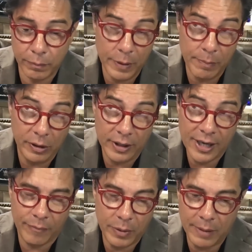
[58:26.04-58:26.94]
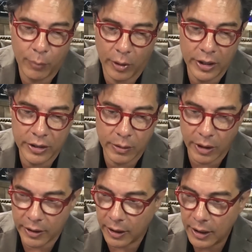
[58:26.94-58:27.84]
believe, being born into
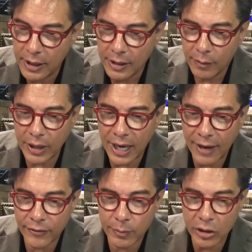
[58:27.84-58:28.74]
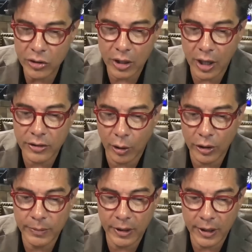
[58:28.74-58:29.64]
it, that we have to be judged
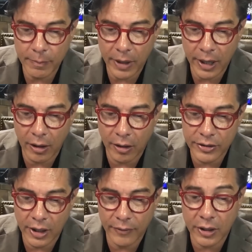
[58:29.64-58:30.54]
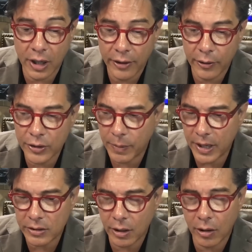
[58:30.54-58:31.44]
ultimately by ourselves and others
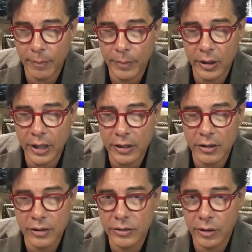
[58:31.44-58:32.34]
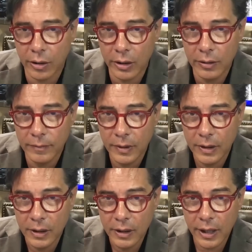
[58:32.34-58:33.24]
based on our ability to discern
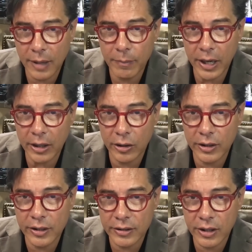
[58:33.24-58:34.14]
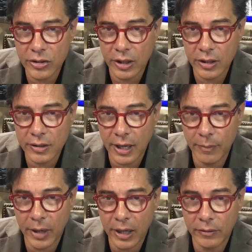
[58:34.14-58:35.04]
and make good decisions
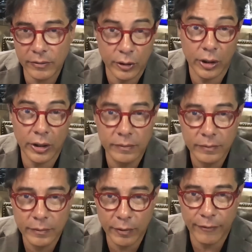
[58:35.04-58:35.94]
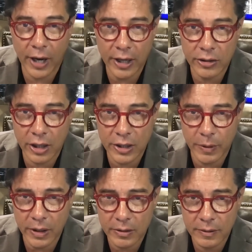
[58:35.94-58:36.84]
and make good, refined
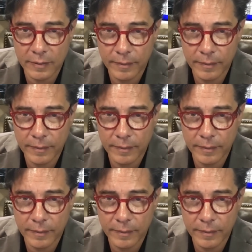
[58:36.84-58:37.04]
judgments.